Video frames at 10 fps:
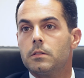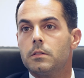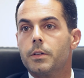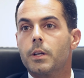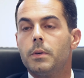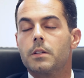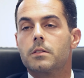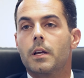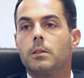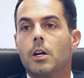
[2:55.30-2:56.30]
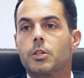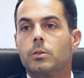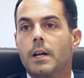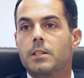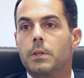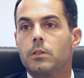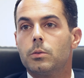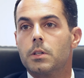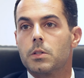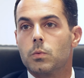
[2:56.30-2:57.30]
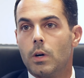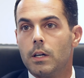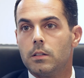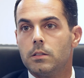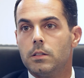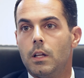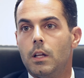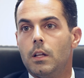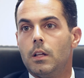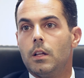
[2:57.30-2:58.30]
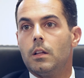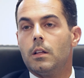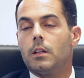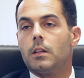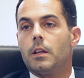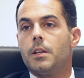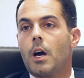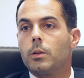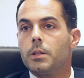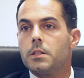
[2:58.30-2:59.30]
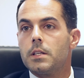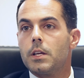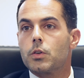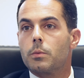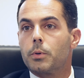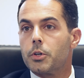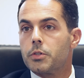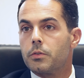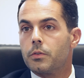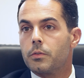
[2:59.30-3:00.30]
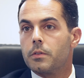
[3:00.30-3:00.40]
There can be a psychological aspect to it as well. And not only is the injured person or the